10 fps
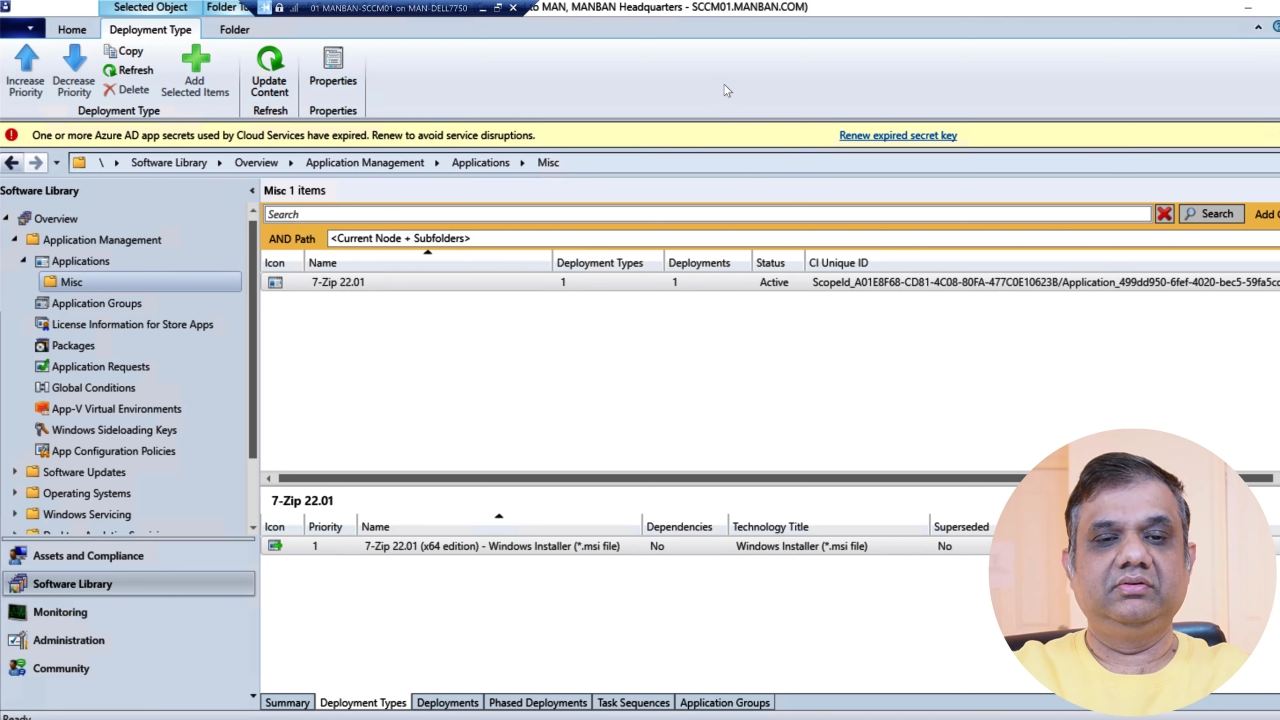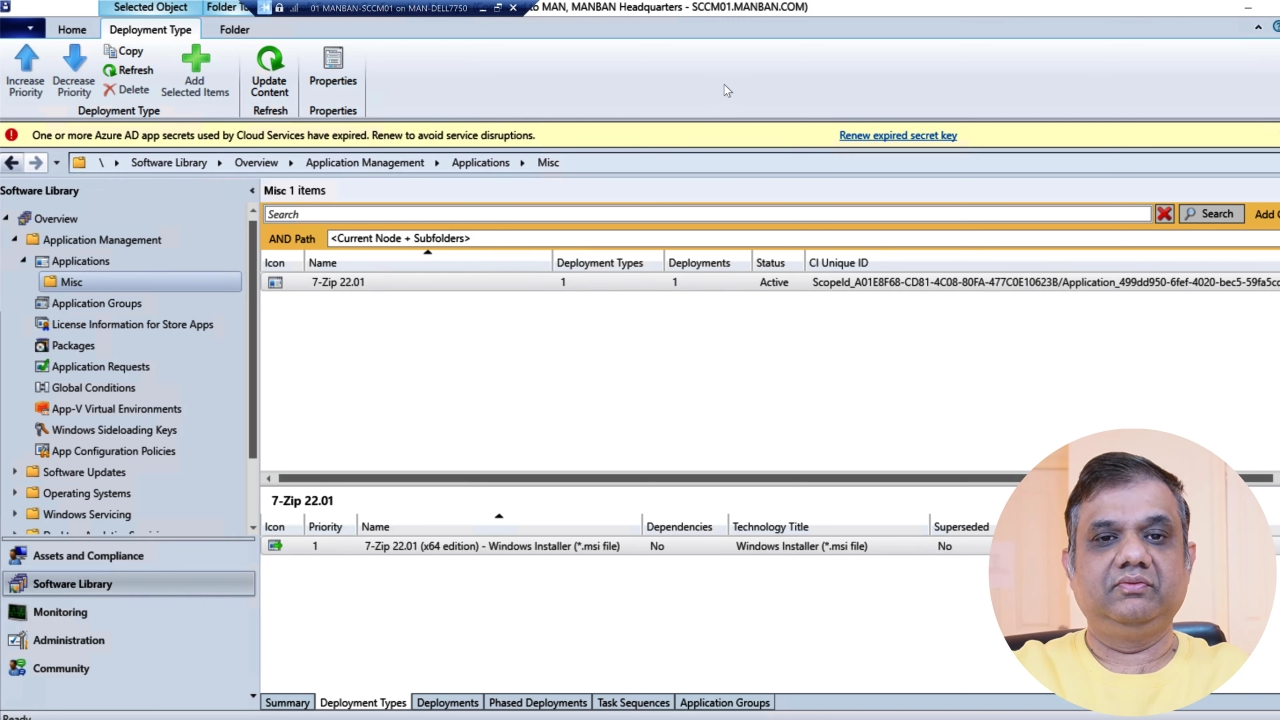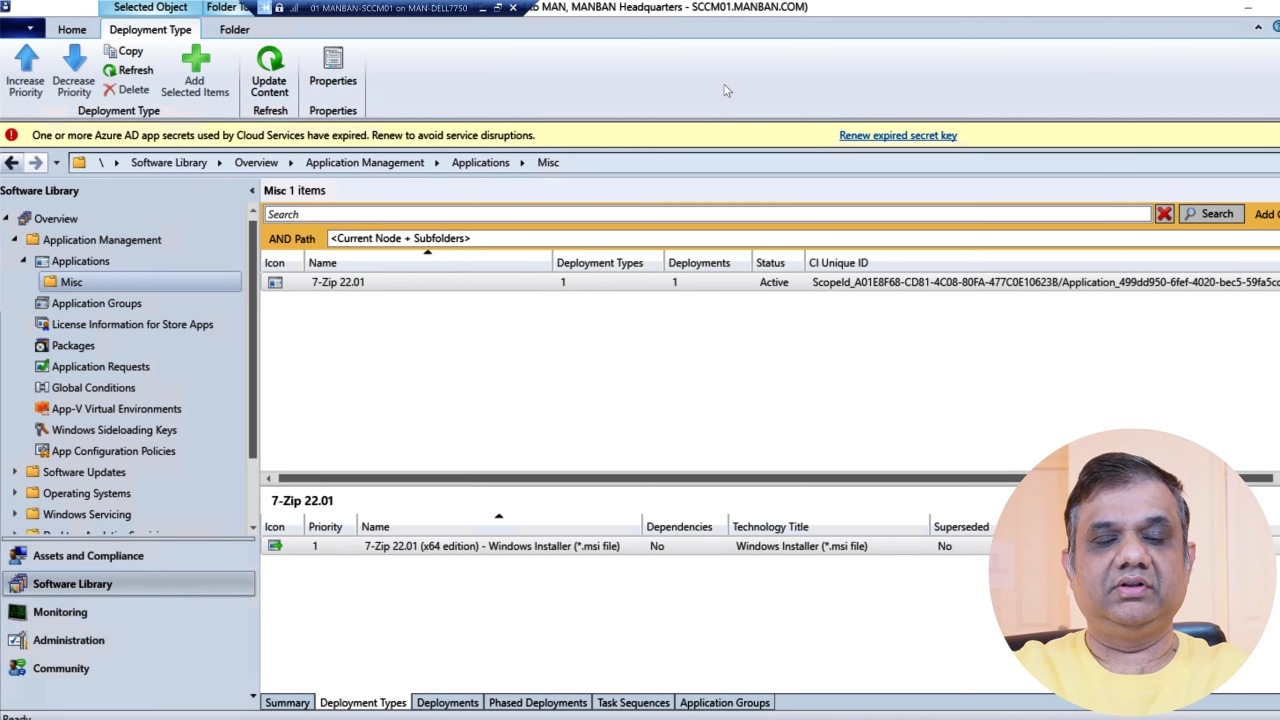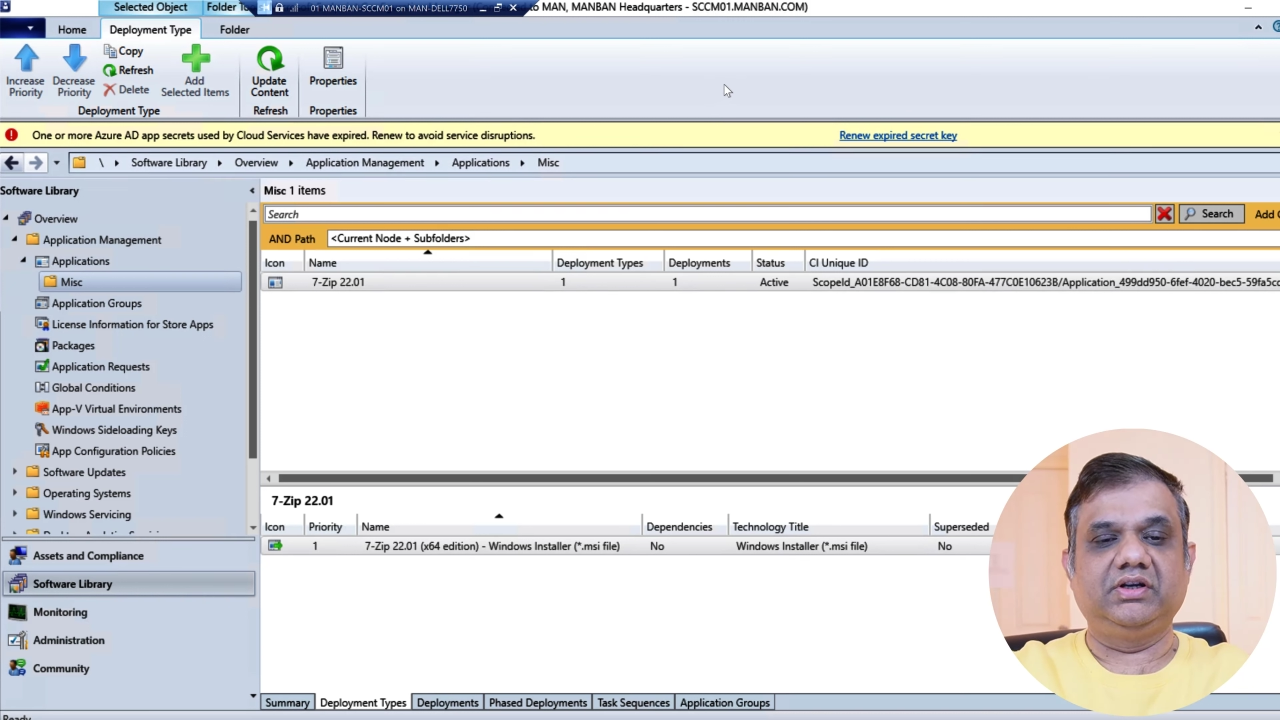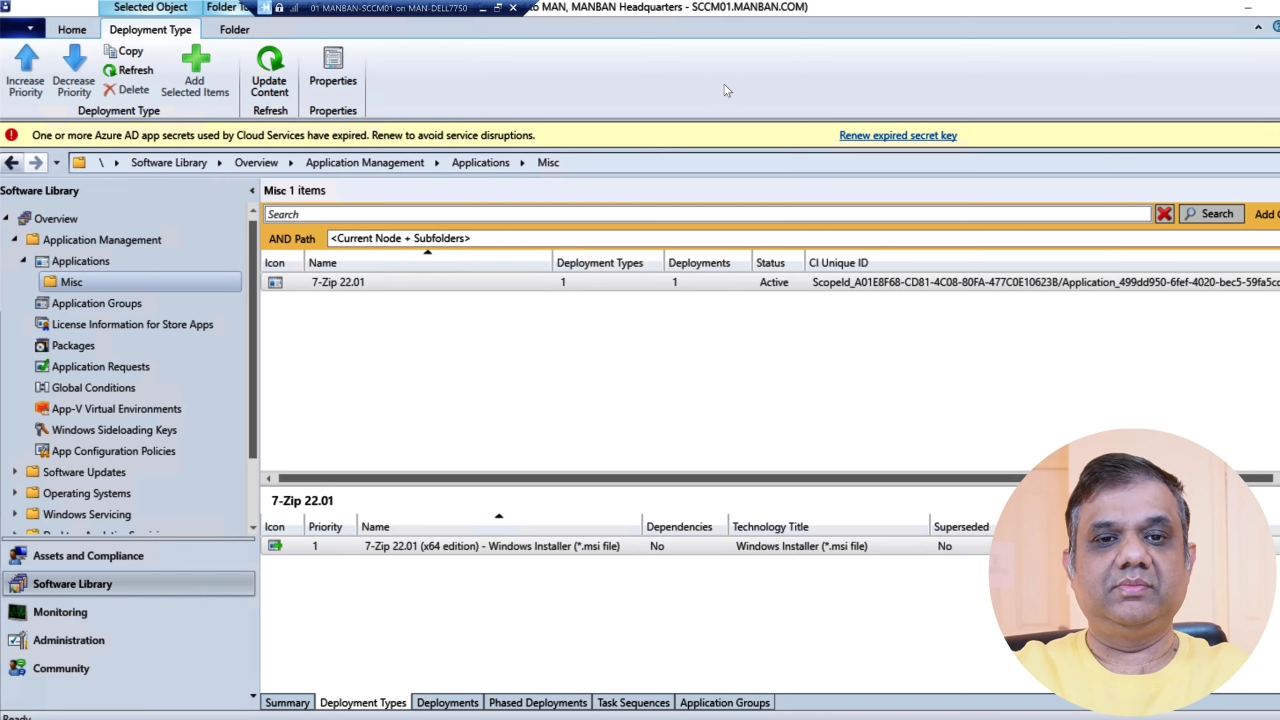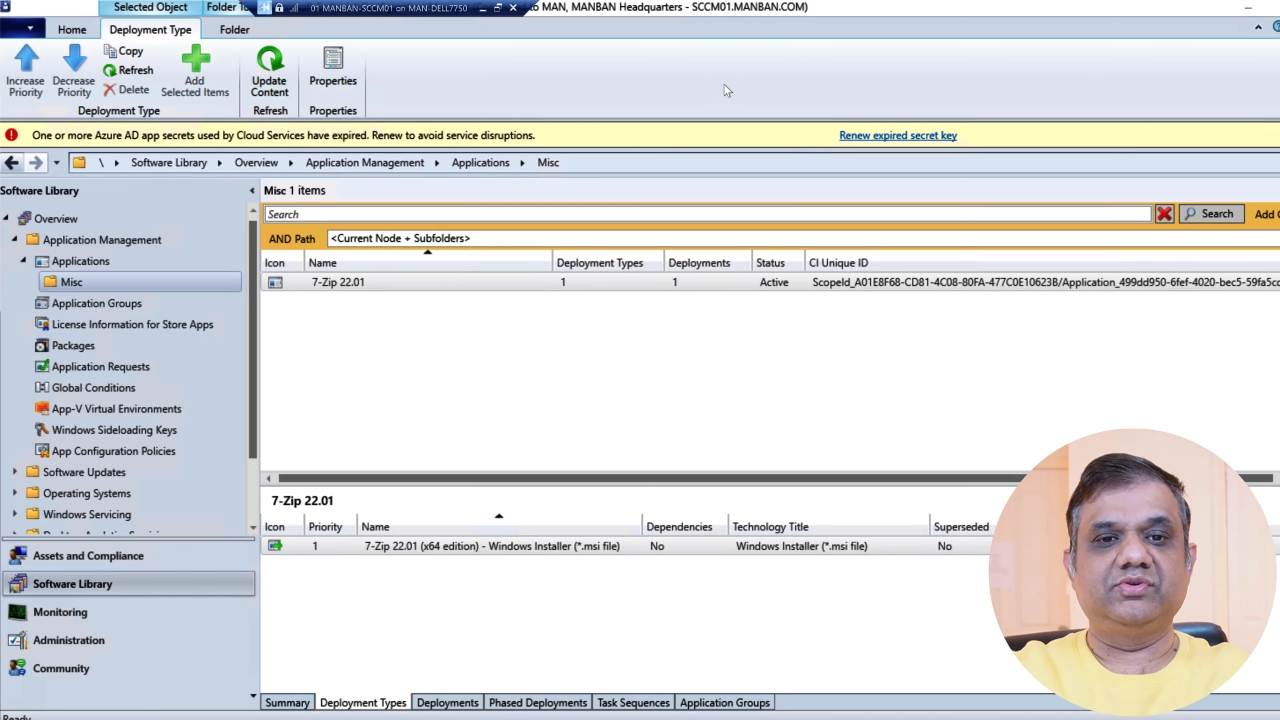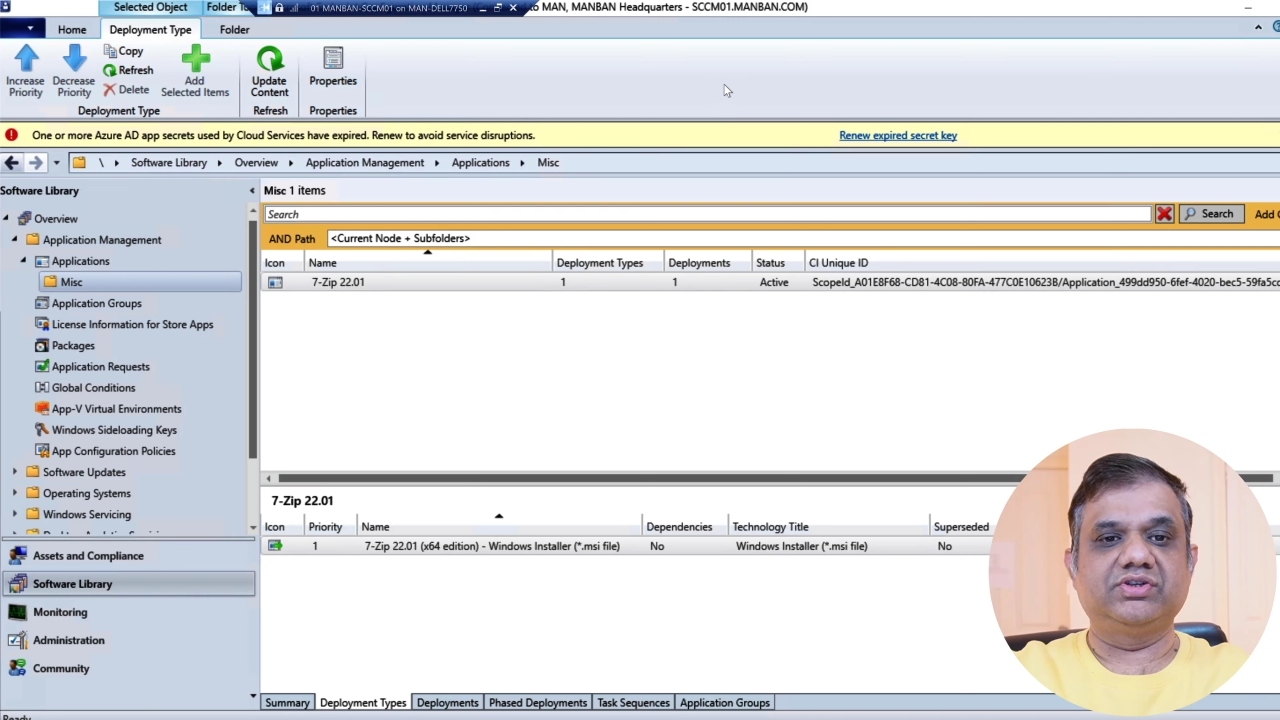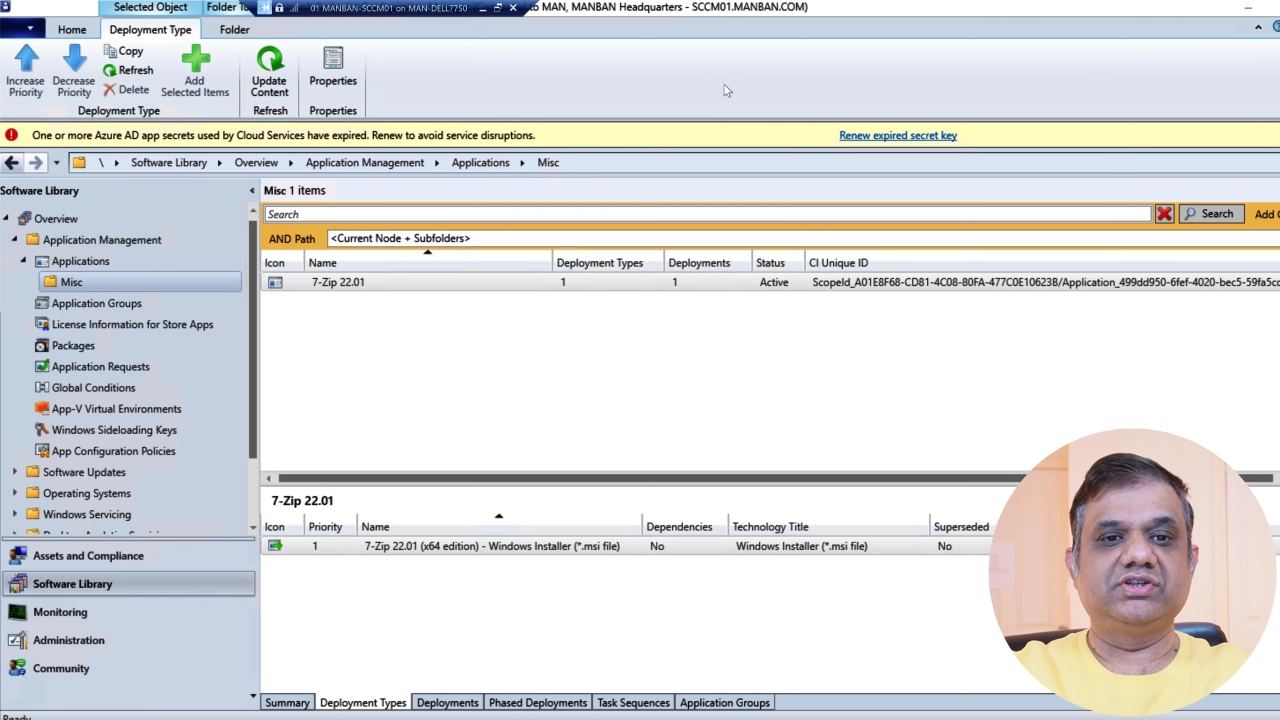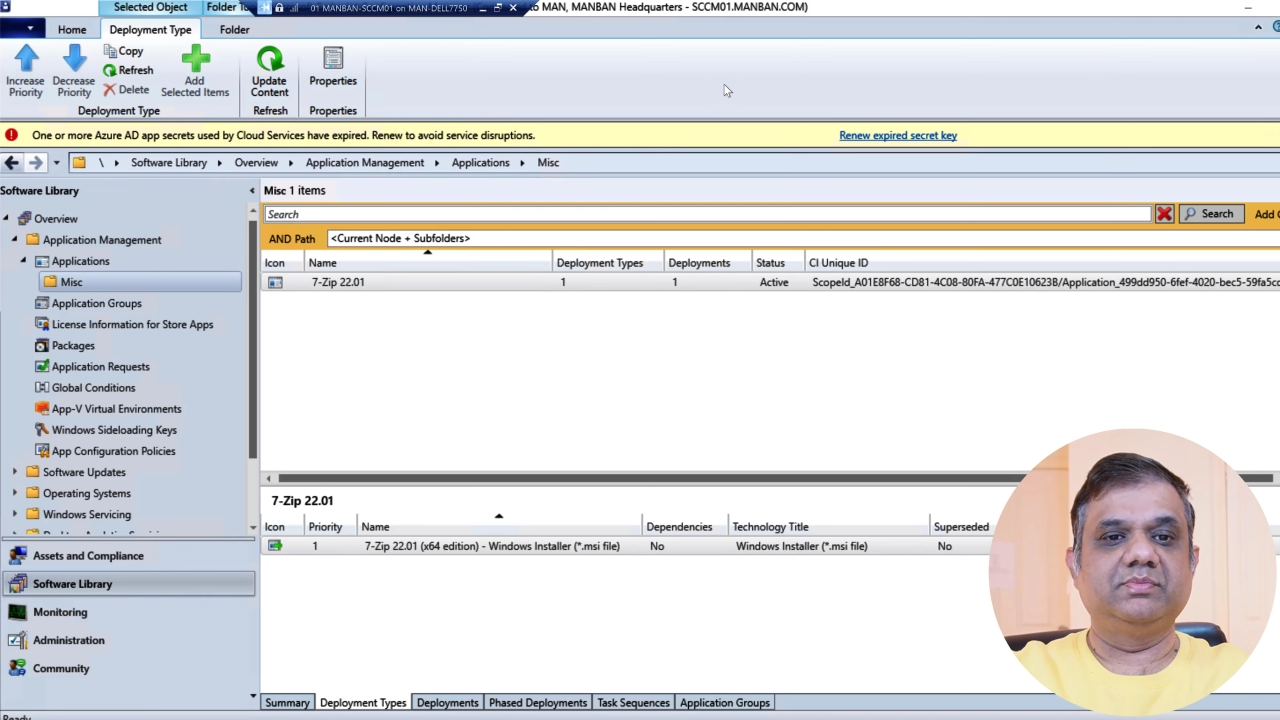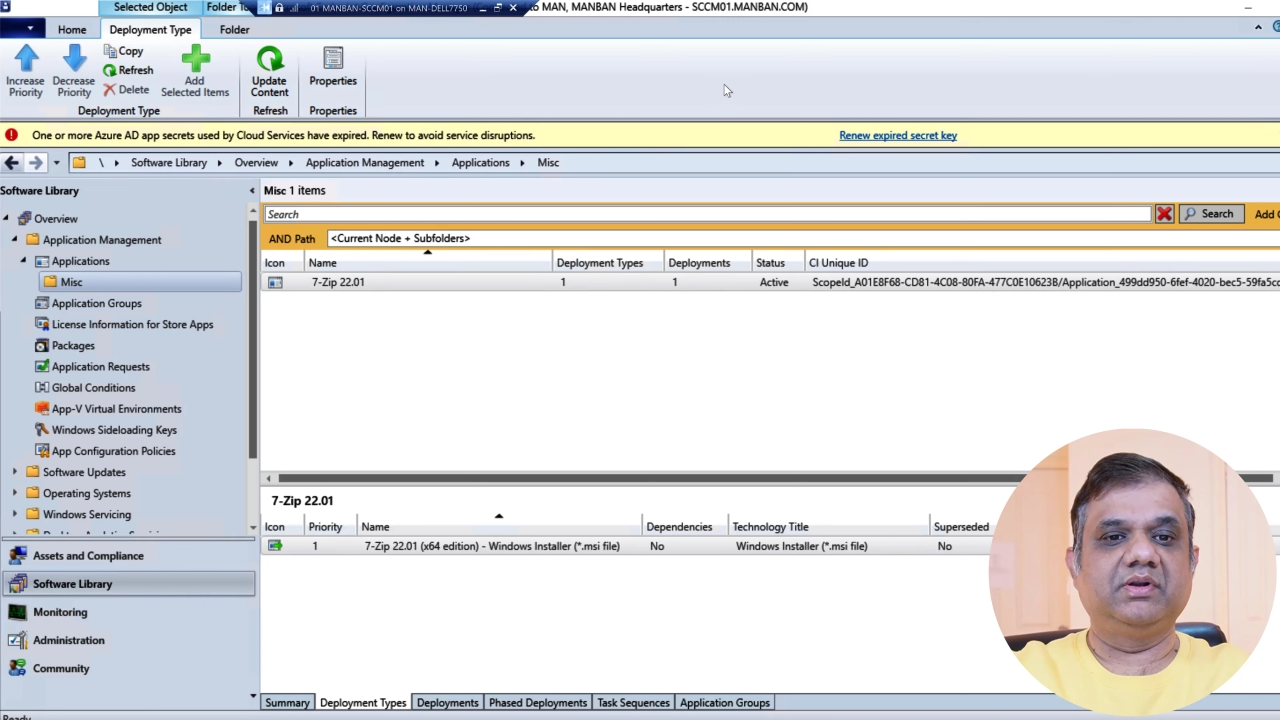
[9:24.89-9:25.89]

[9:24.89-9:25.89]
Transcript: For the demonstration